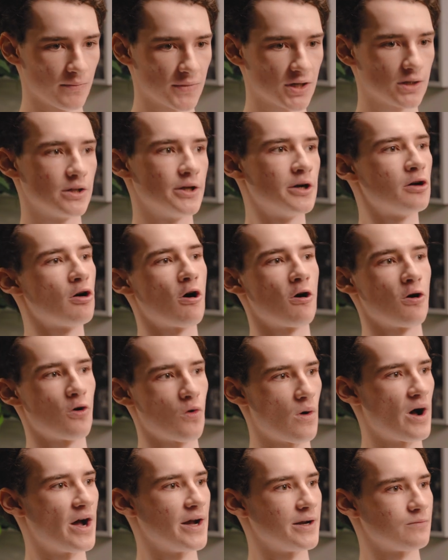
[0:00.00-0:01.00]
Clear
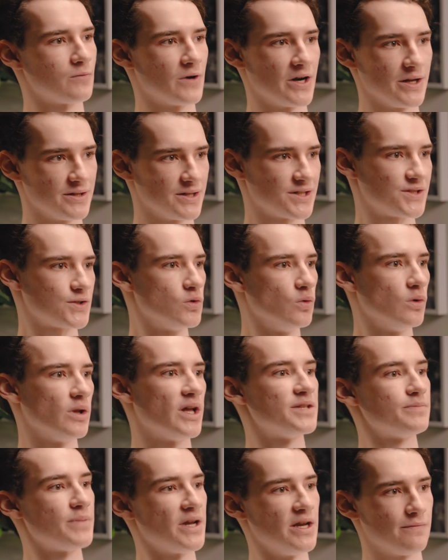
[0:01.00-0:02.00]
ROI, right? This tool
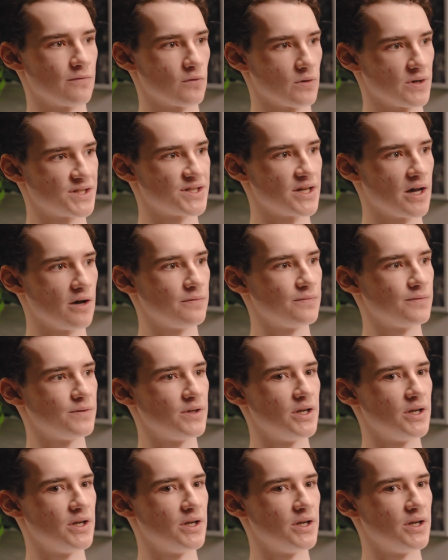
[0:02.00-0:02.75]
has paid for itself.